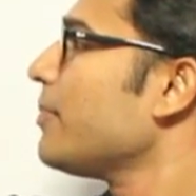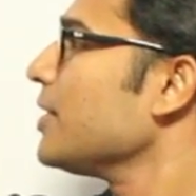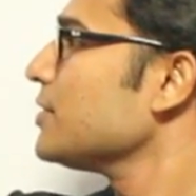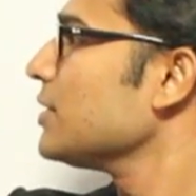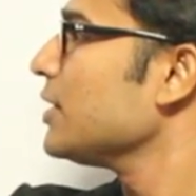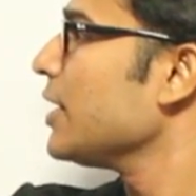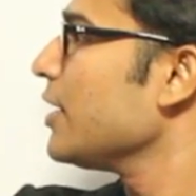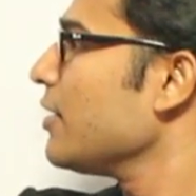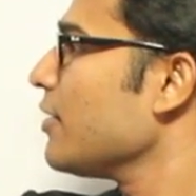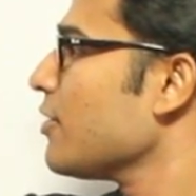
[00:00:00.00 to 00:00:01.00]
person
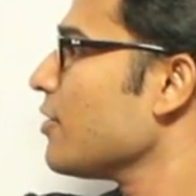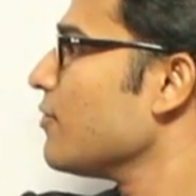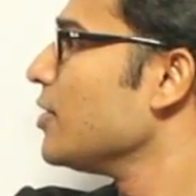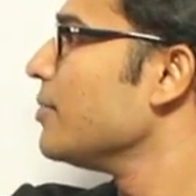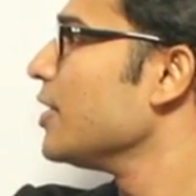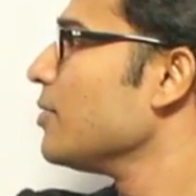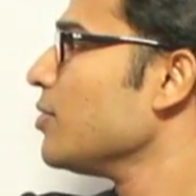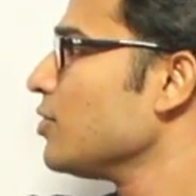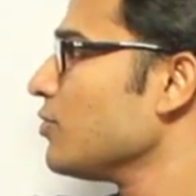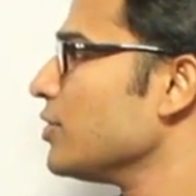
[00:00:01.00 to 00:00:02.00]
A will be able to